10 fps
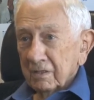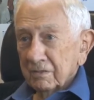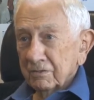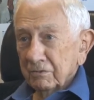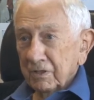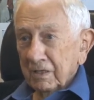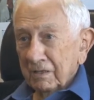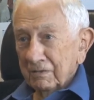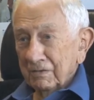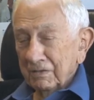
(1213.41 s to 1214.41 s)
So they,
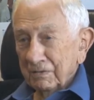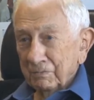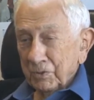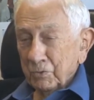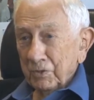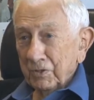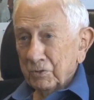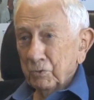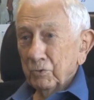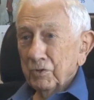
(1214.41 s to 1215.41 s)
the, between the
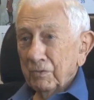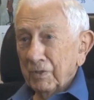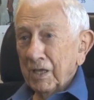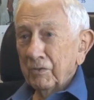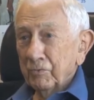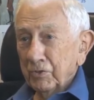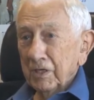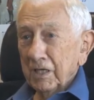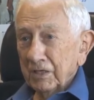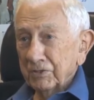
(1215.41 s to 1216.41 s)
two of them, they had three
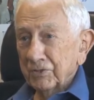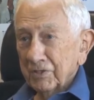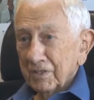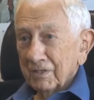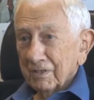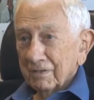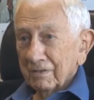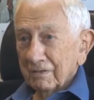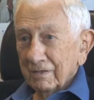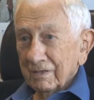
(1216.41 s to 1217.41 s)
legs,
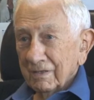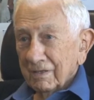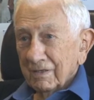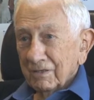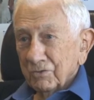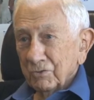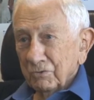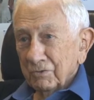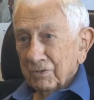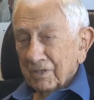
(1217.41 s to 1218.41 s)
all right?
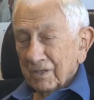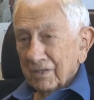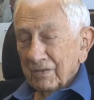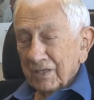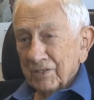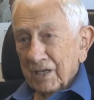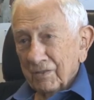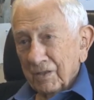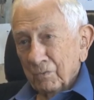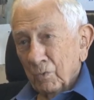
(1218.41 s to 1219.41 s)
So that's how
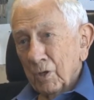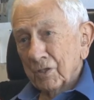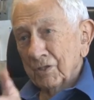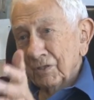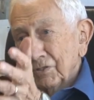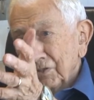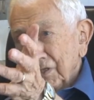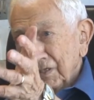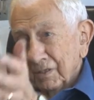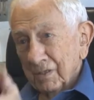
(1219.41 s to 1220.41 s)
they walked into
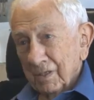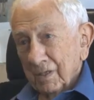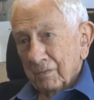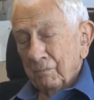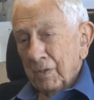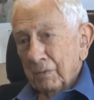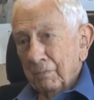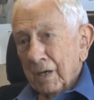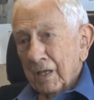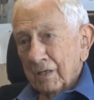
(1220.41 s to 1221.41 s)
the big
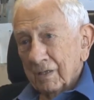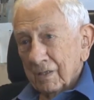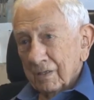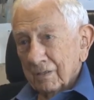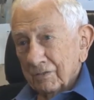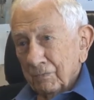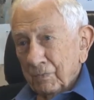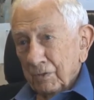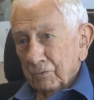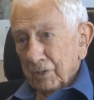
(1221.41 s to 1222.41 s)
barn as a
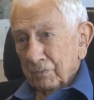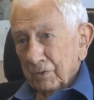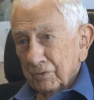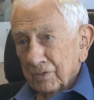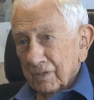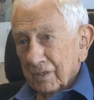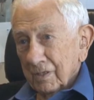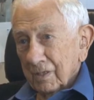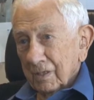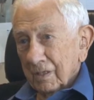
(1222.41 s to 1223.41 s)
P O W,
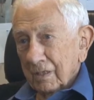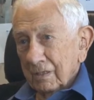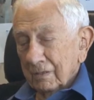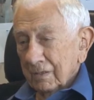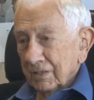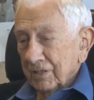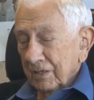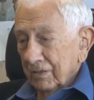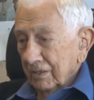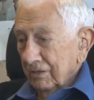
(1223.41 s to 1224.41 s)
and that's how
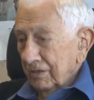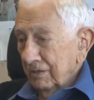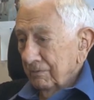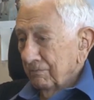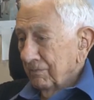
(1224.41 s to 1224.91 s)
they got in.